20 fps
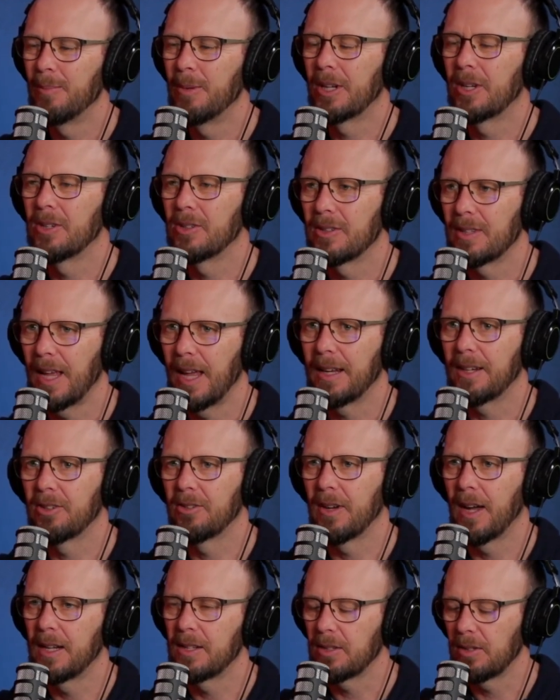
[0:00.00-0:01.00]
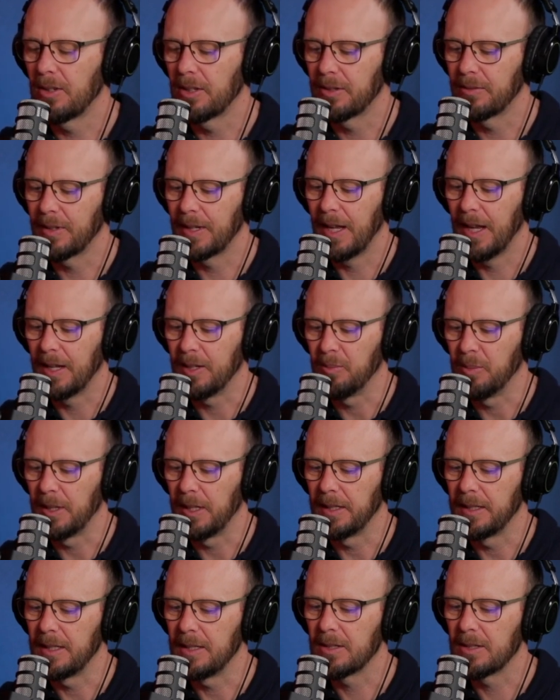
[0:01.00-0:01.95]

Because that creates a lot of accountability.